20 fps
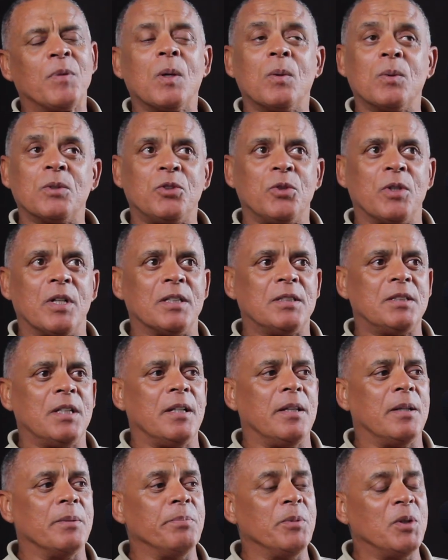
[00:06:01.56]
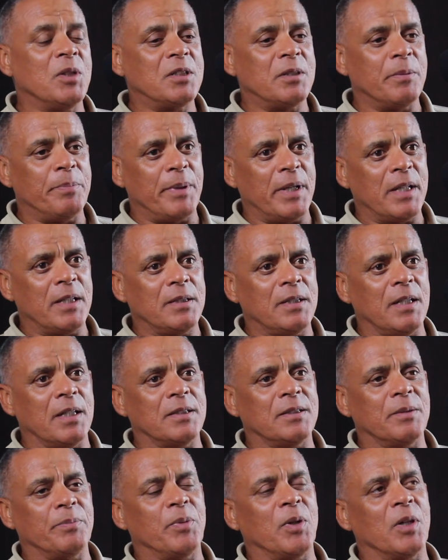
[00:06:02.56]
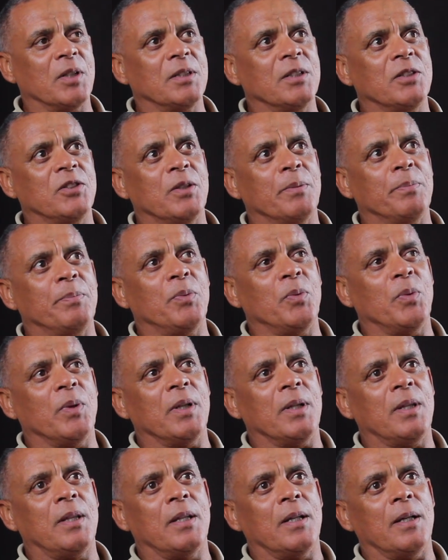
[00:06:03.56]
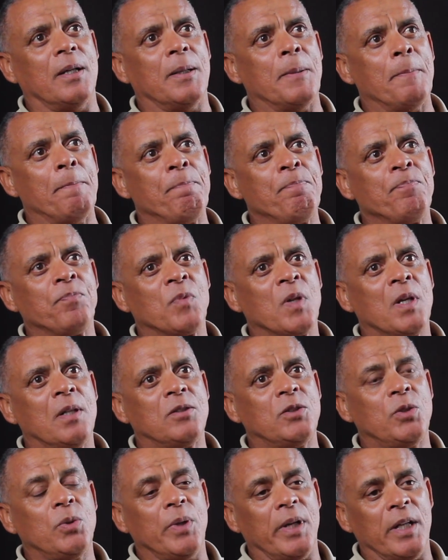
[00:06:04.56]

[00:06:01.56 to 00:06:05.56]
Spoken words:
or should I say, the municipality has a partnership with two